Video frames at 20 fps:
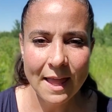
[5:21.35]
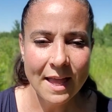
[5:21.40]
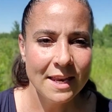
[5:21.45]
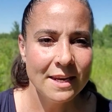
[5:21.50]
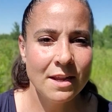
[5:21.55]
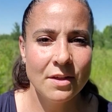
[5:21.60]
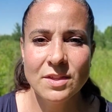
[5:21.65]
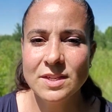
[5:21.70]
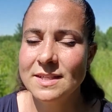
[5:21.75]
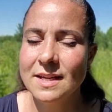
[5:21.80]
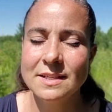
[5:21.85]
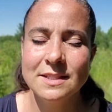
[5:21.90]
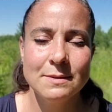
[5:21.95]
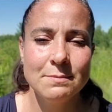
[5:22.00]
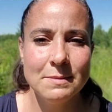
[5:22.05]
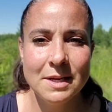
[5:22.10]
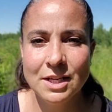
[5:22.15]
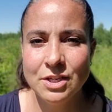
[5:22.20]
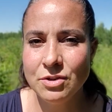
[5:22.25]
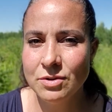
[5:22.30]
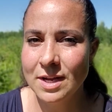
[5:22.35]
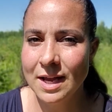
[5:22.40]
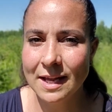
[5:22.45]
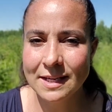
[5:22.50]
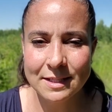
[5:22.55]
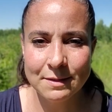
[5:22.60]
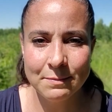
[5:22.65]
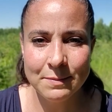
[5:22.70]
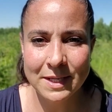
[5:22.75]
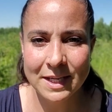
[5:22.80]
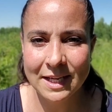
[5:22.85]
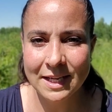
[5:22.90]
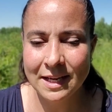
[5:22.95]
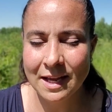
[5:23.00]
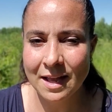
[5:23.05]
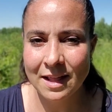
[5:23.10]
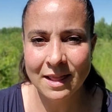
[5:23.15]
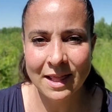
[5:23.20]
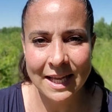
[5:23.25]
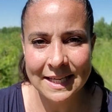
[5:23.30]
Now, this doesn't mean you get to be
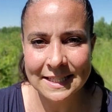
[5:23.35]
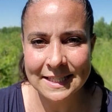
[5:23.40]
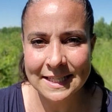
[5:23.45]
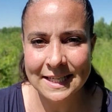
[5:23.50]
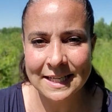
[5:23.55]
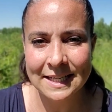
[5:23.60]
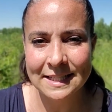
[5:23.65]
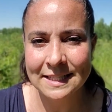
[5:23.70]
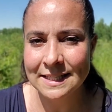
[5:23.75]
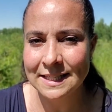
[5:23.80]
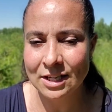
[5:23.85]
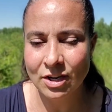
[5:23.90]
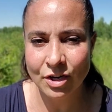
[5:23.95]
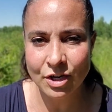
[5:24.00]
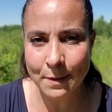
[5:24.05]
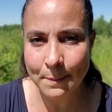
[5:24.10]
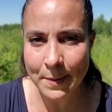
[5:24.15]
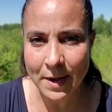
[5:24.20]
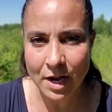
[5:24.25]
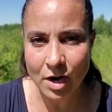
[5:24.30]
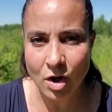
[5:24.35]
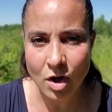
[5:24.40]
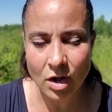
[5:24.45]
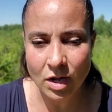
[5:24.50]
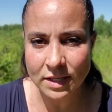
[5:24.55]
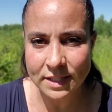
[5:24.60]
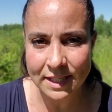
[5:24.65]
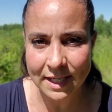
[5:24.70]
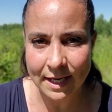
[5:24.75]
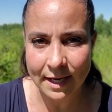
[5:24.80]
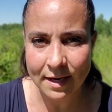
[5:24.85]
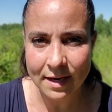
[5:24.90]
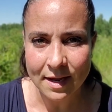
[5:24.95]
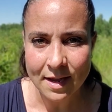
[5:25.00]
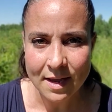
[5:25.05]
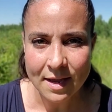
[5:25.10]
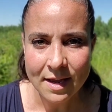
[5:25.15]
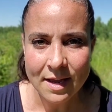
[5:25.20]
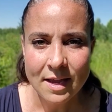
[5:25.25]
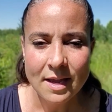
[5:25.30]
lazy and sit on your butt all day,
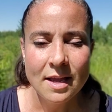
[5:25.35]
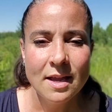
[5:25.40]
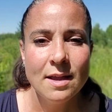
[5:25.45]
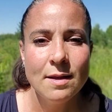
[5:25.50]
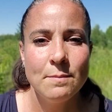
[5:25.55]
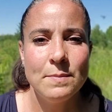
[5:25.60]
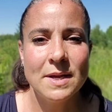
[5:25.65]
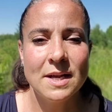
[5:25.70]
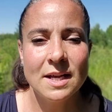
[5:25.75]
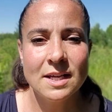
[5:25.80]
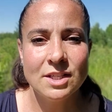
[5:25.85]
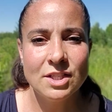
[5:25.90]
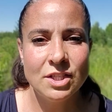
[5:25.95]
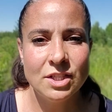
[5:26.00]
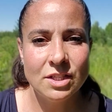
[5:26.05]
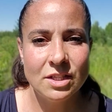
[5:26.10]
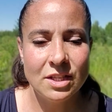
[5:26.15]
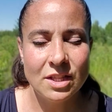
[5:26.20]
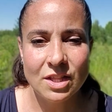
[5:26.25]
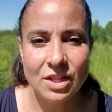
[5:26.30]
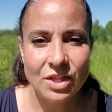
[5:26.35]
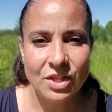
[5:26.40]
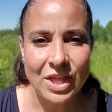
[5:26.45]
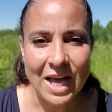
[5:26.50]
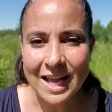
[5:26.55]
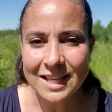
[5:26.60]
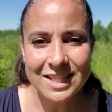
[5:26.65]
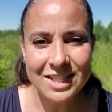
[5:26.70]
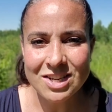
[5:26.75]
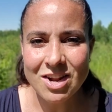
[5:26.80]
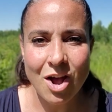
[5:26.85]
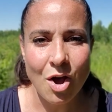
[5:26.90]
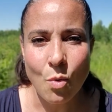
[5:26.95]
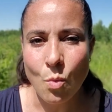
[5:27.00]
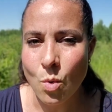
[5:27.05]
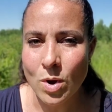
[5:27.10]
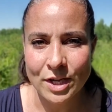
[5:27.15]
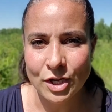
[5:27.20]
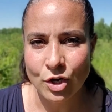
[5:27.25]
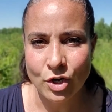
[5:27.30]
because that's not
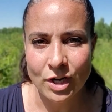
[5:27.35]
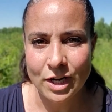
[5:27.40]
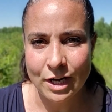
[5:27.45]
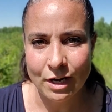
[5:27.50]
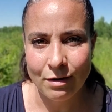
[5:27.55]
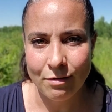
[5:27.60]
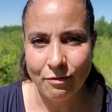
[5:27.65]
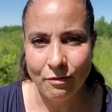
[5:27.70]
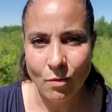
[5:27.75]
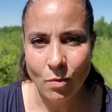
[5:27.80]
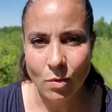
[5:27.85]
what you're here for.